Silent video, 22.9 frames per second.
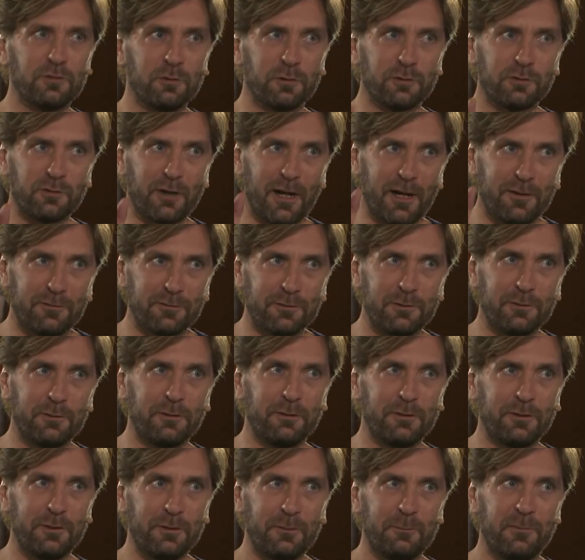you also have
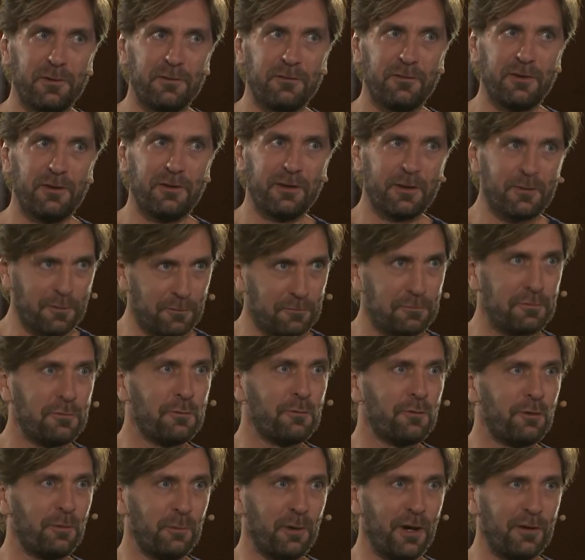to be very
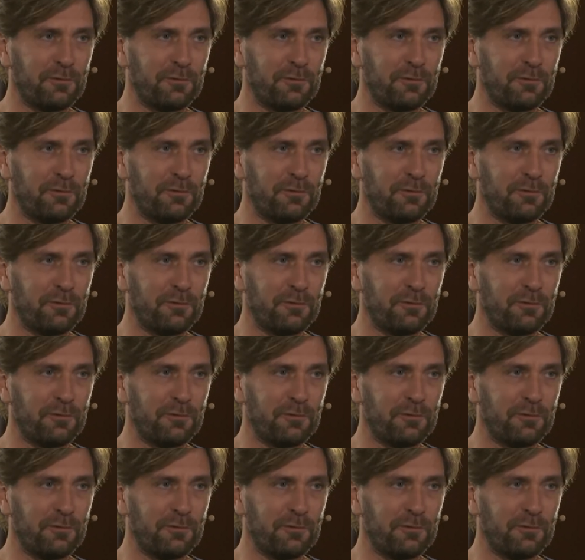conform.